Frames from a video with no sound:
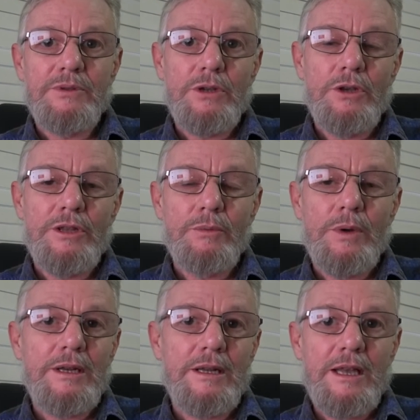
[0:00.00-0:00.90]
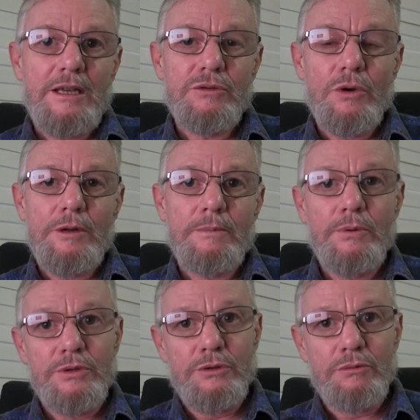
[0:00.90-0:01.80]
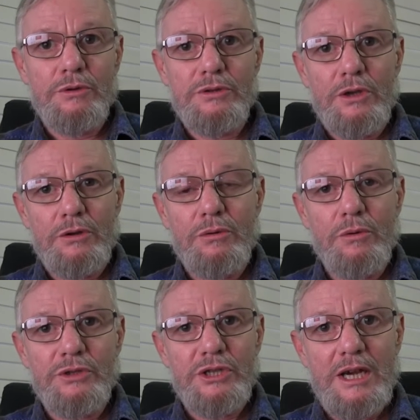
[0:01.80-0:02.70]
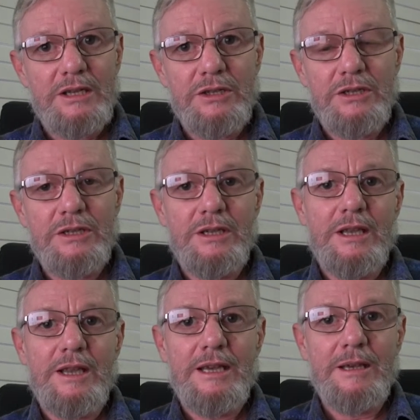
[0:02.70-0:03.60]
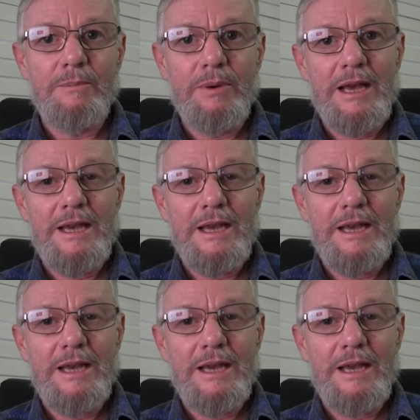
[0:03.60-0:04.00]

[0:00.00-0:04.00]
So that when they try to push through so-called changes, that they can